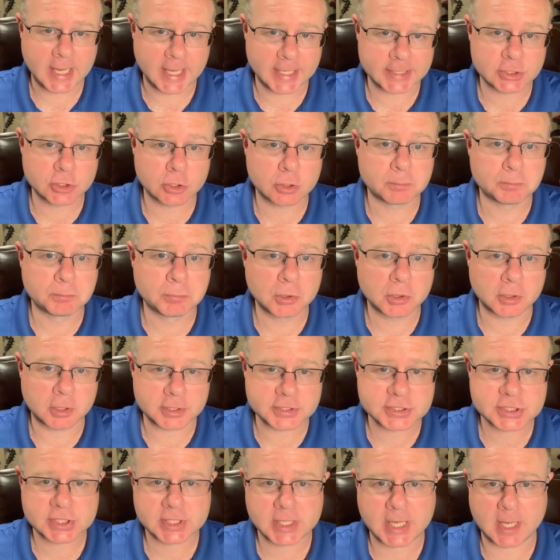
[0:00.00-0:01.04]
Edgar
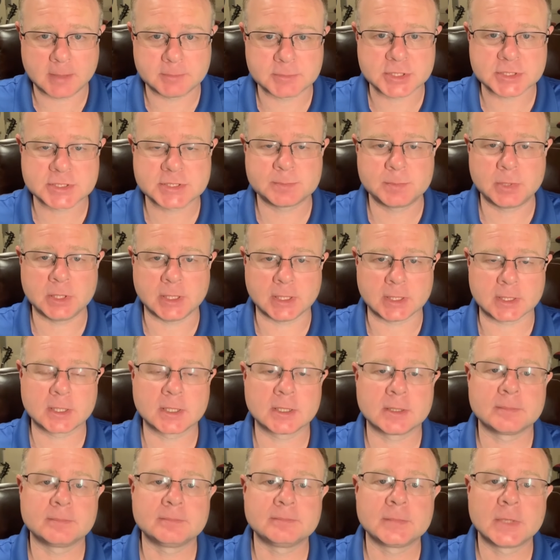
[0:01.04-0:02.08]
Bush, came to speak.
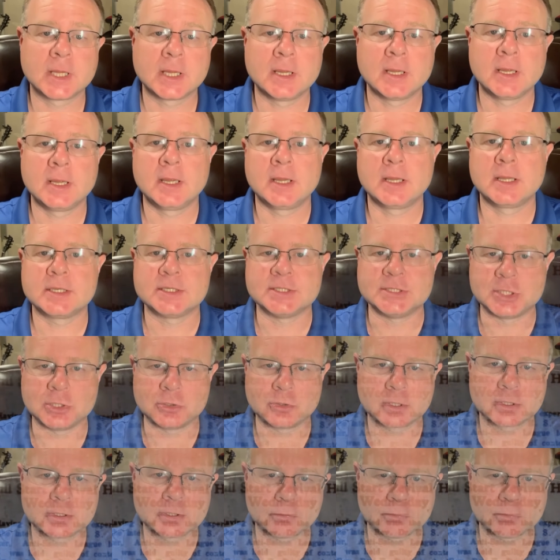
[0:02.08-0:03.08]
During the